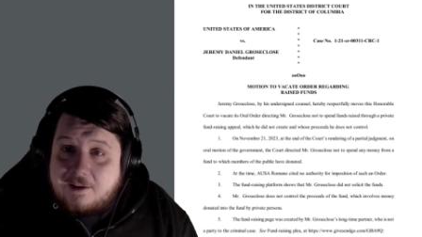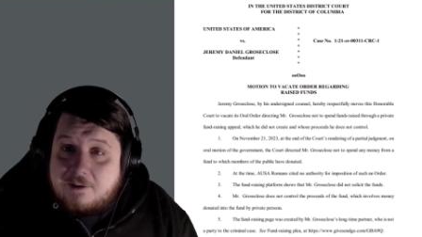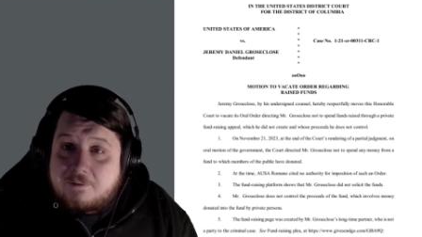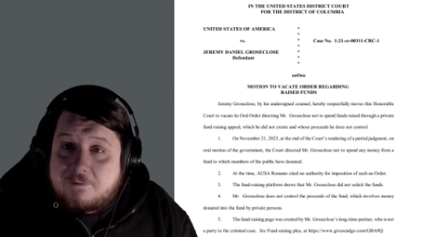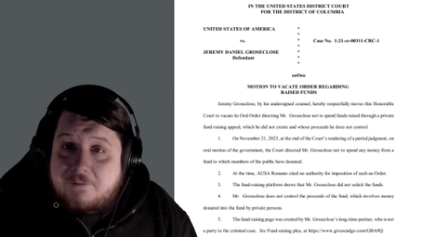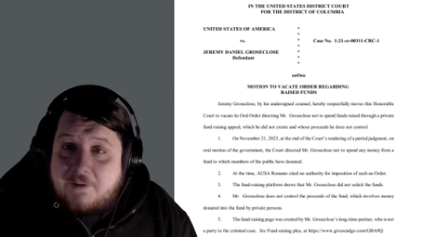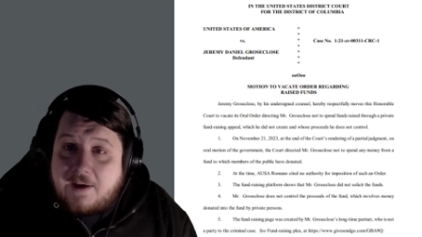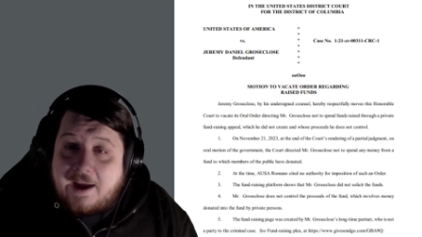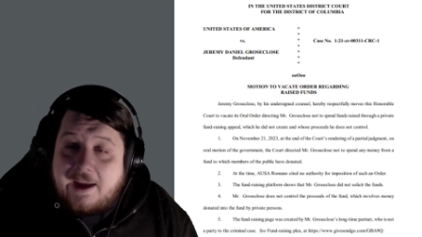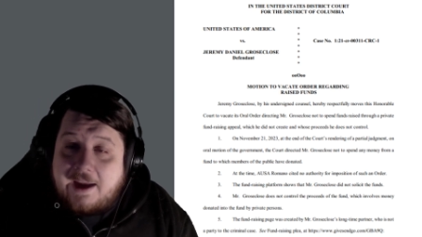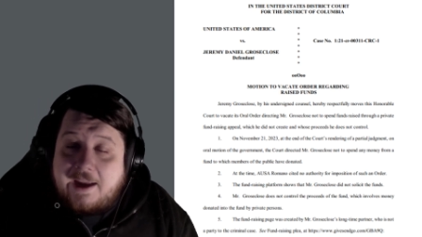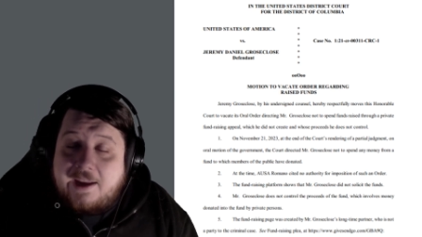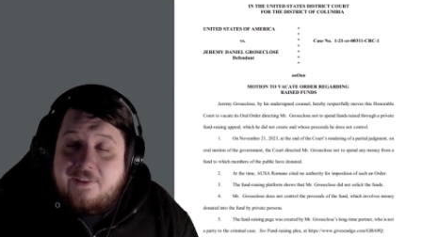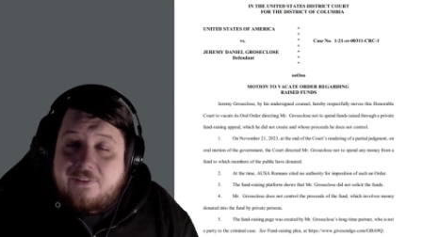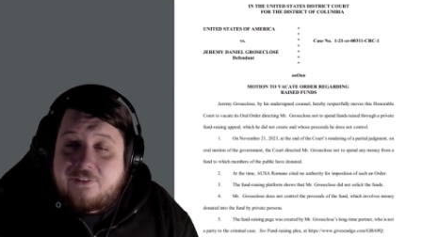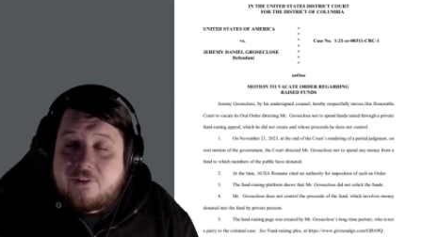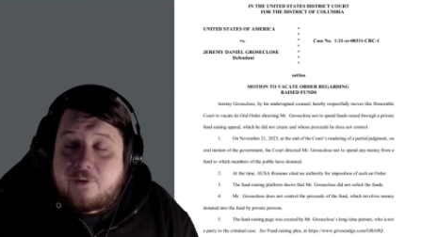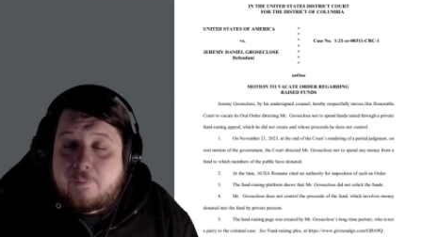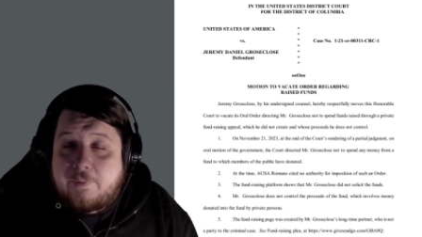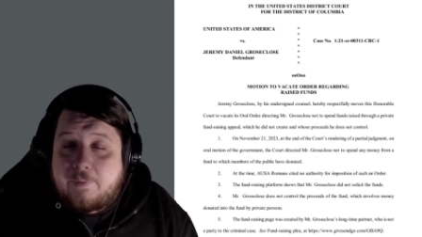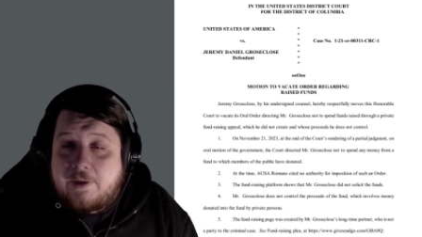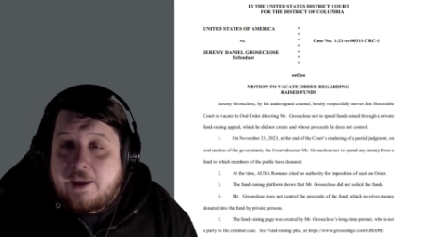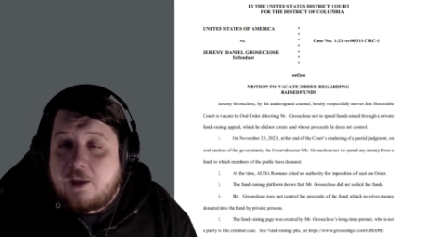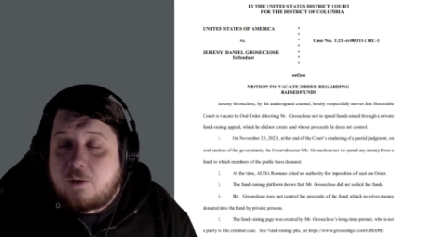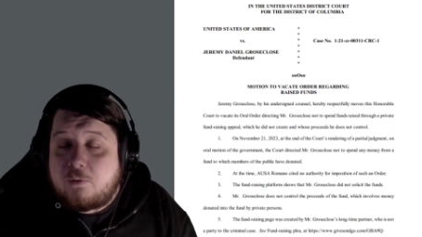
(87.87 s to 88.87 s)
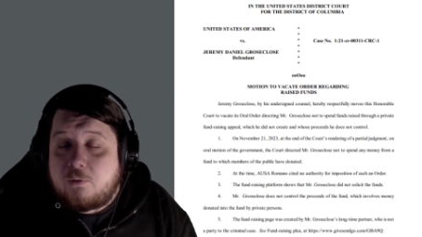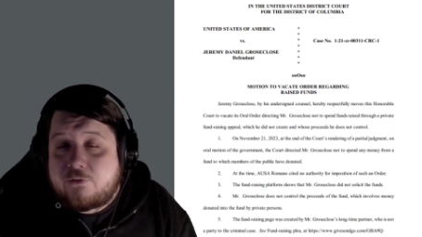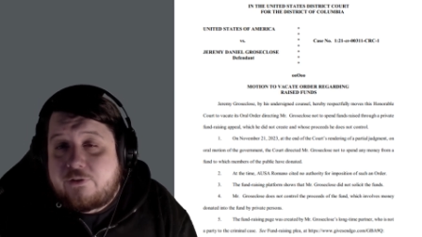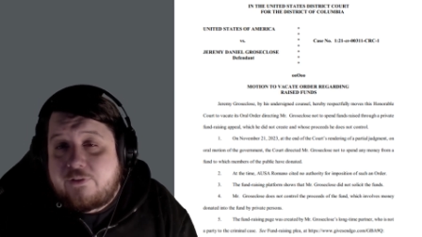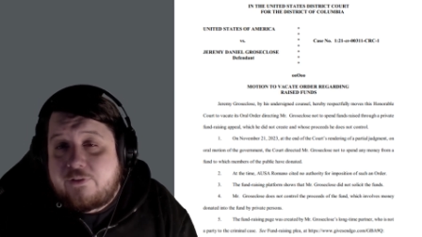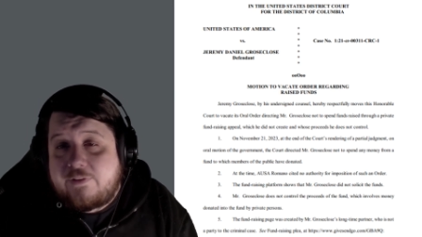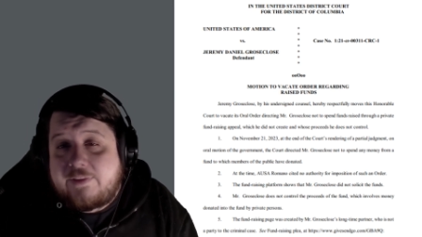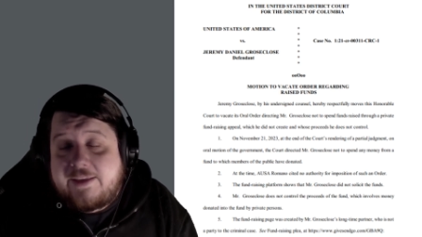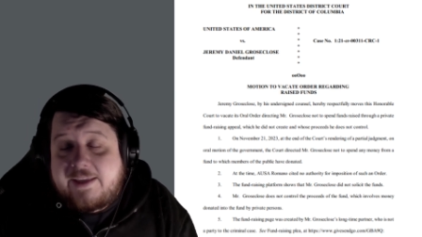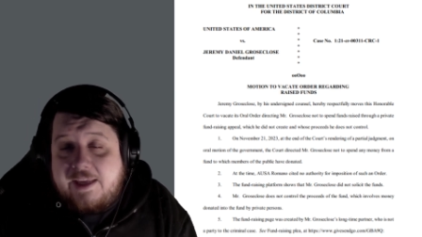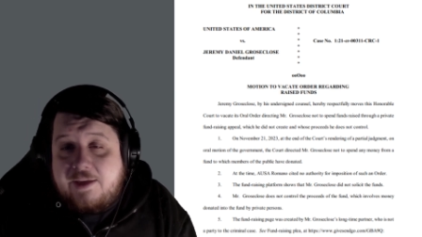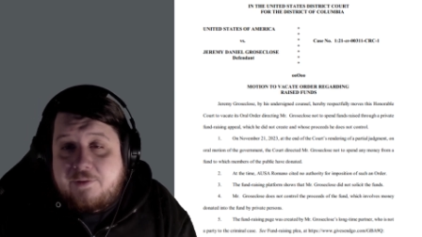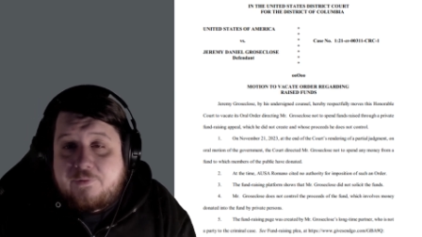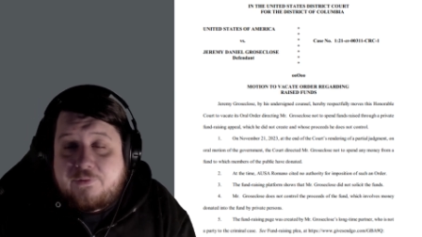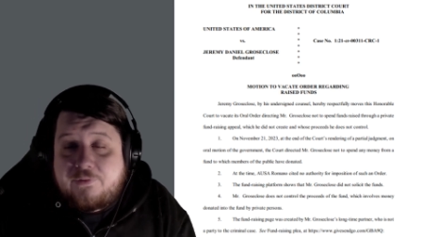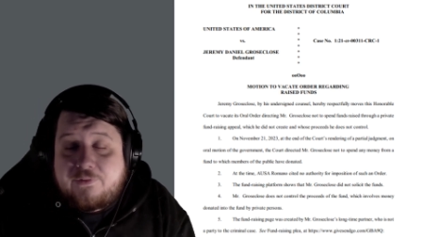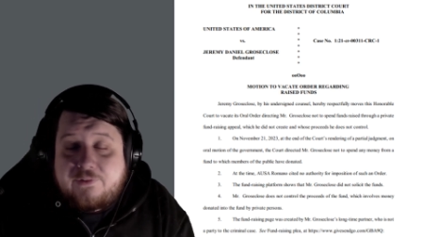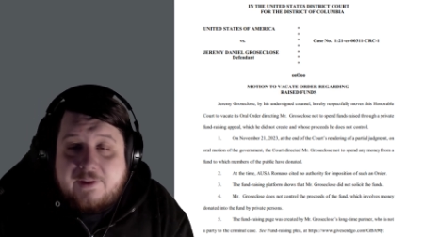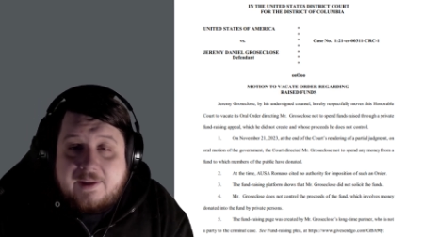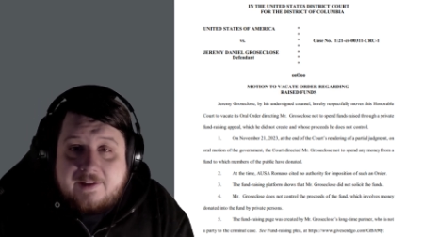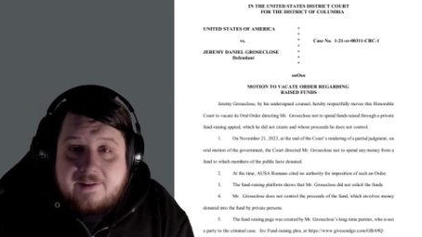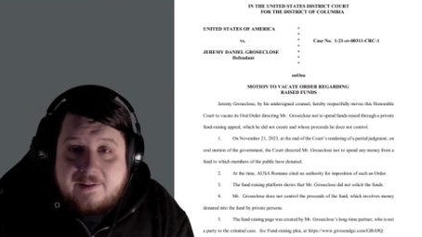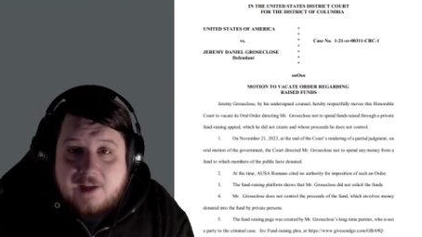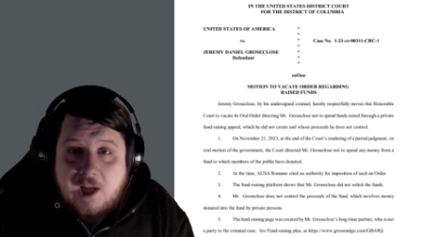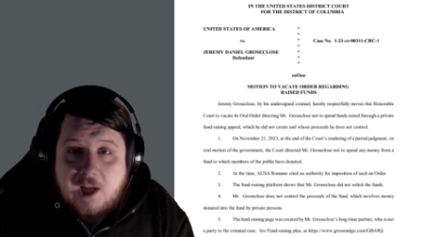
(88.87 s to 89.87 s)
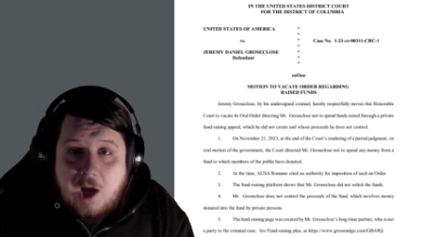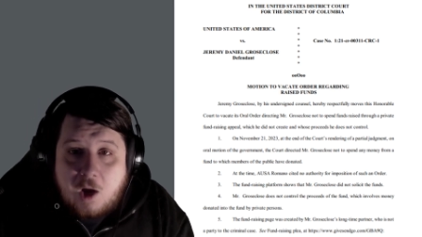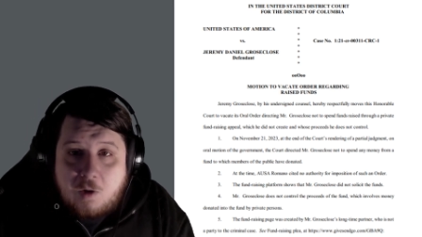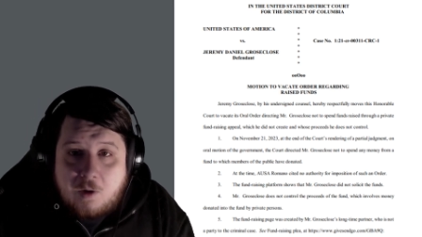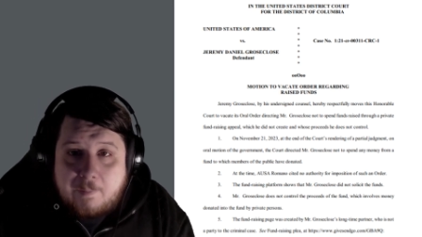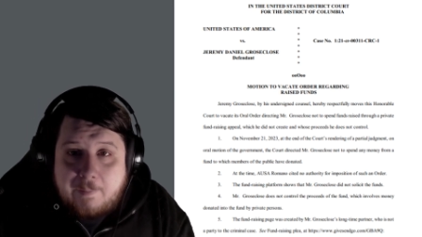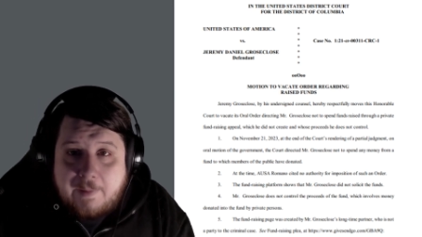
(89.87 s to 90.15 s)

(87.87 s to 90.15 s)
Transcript: fines him equal to the GiveSendGo